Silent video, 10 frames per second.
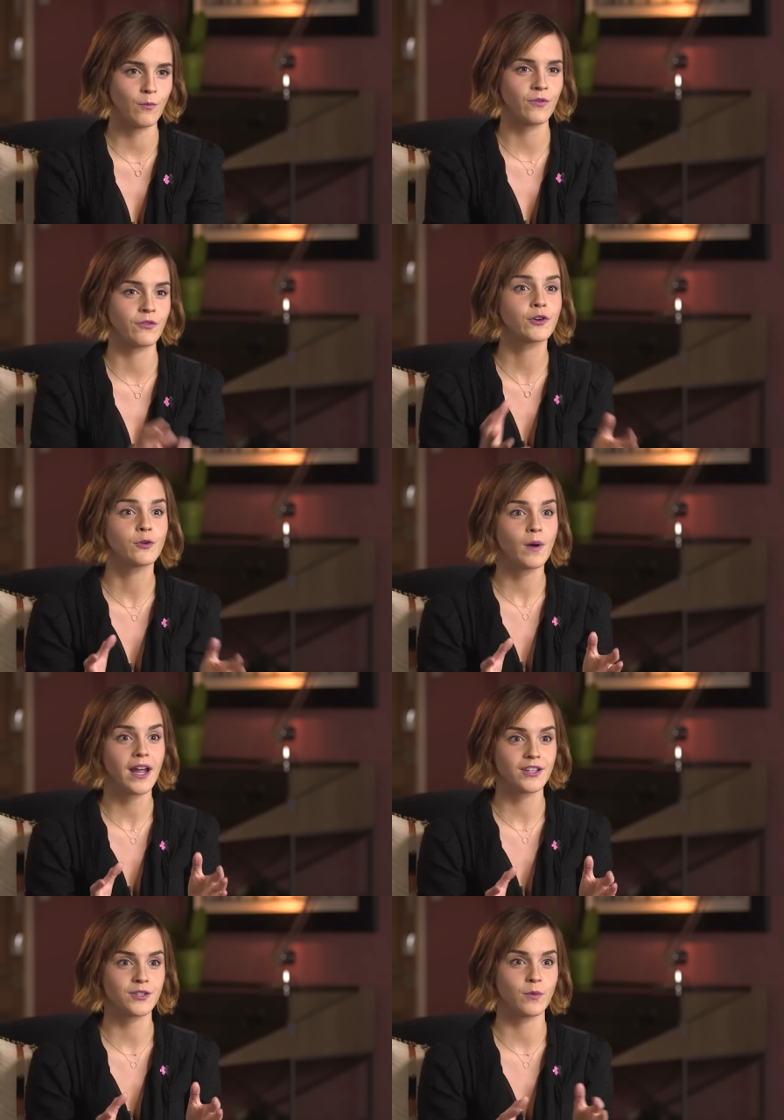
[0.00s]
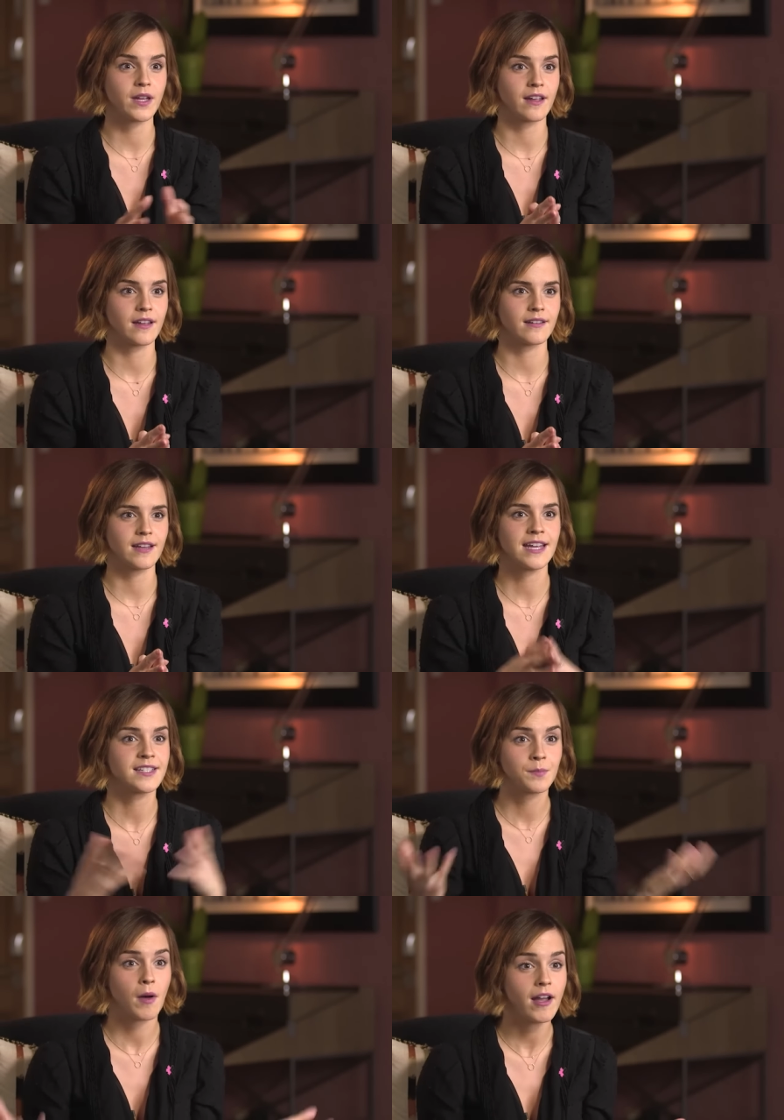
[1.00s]
through which we can
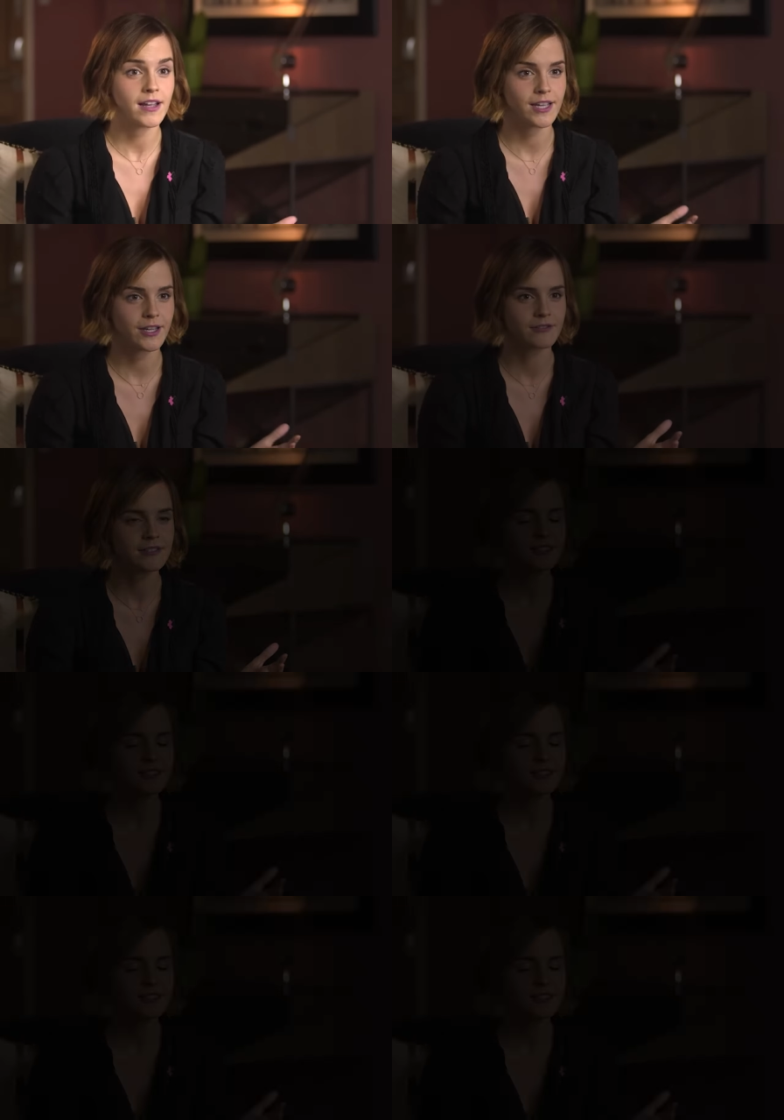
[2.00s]
inspire you.